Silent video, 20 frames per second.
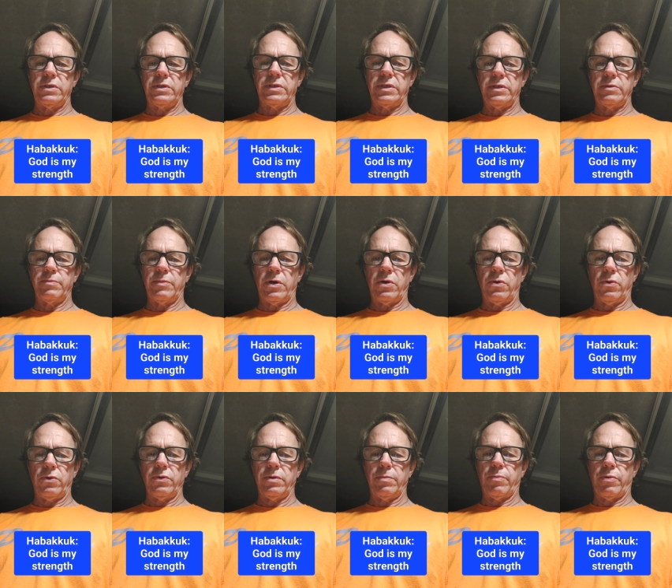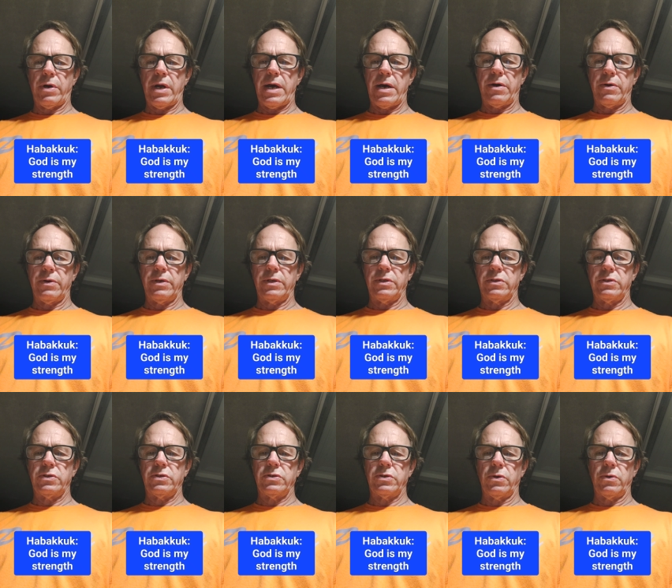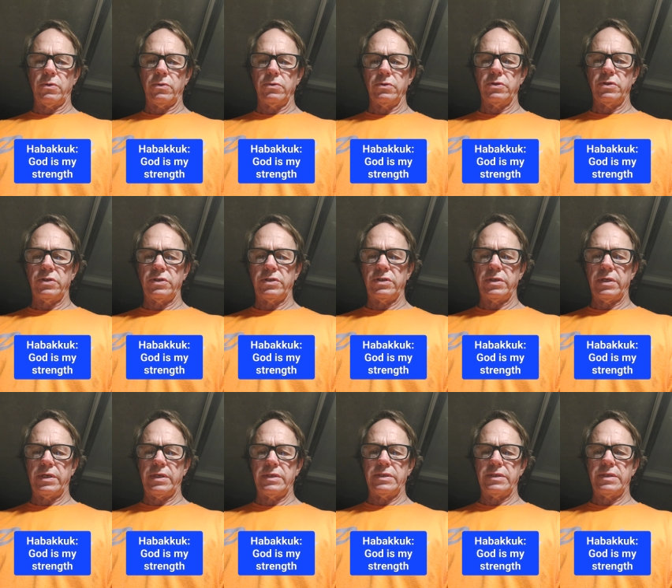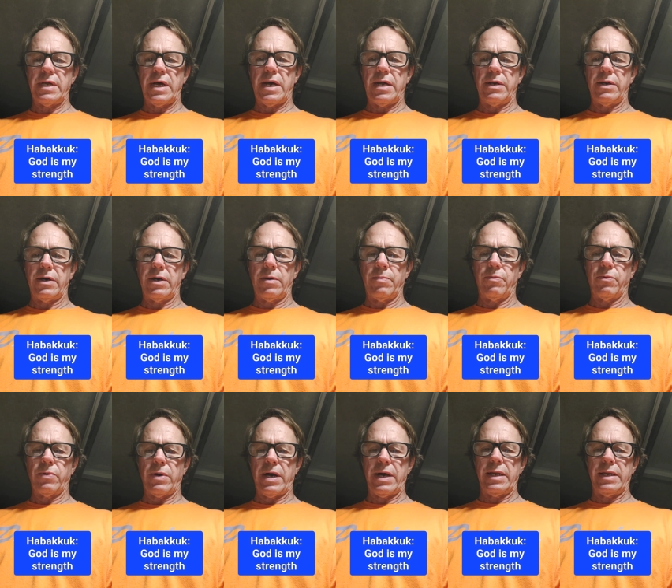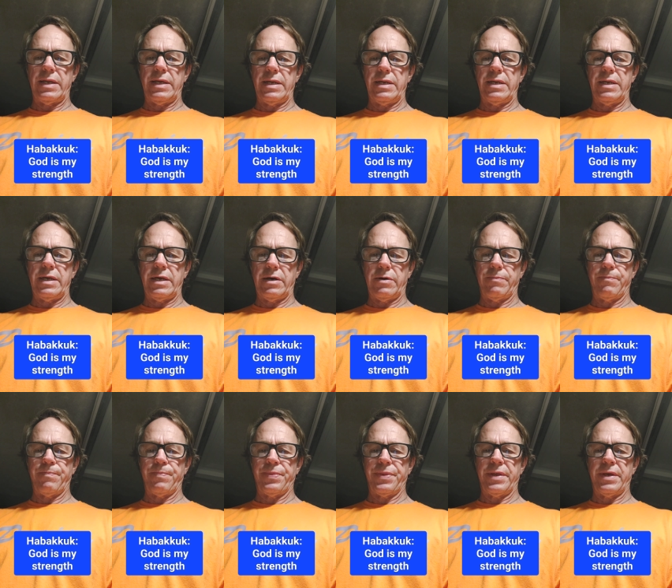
He says, Behold the proud, his soul is not upright in him,